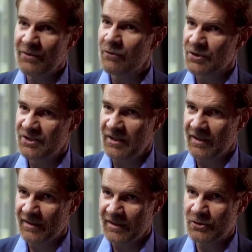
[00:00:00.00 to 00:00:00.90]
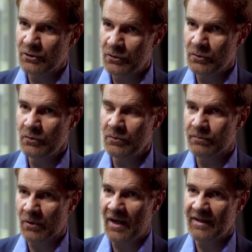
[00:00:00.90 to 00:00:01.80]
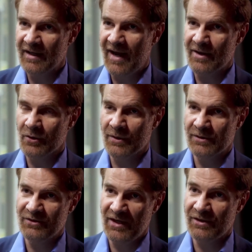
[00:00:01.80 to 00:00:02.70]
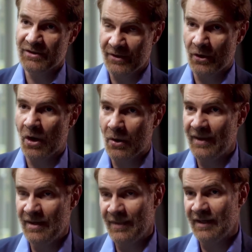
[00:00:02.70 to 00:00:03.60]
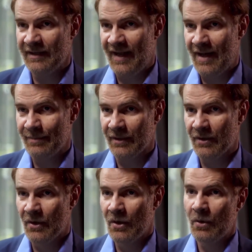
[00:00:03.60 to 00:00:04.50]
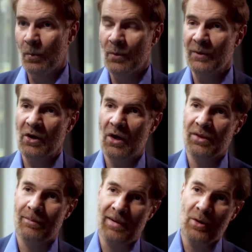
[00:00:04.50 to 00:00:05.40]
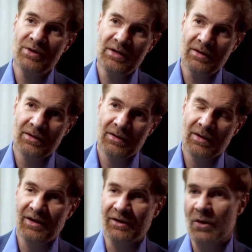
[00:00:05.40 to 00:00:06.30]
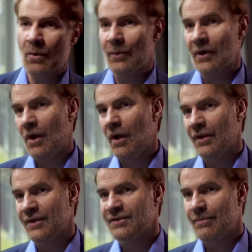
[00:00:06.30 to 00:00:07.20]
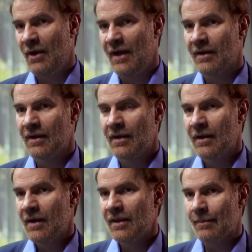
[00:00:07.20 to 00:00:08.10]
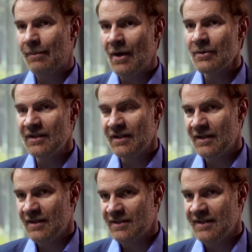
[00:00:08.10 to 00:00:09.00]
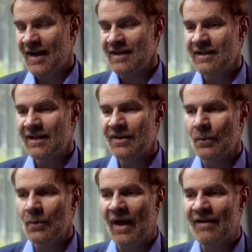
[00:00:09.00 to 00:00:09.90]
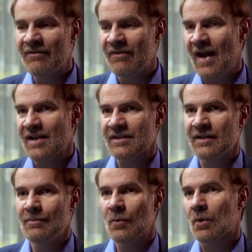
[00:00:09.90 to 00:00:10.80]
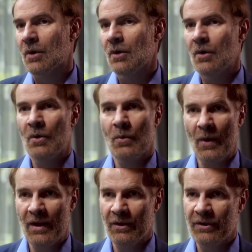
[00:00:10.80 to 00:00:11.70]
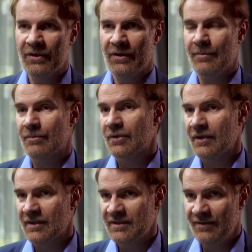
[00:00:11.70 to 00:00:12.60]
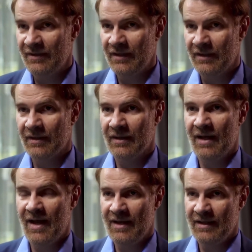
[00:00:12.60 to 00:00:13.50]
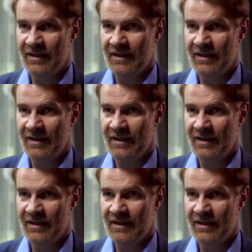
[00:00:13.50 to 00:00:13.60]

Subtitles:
We foresee at least two broad categories of changes that are already beginning to happen. One we call the bounty, and the other one we call the spread. The bounty is the idea that we will have vastly more wealth and productivity and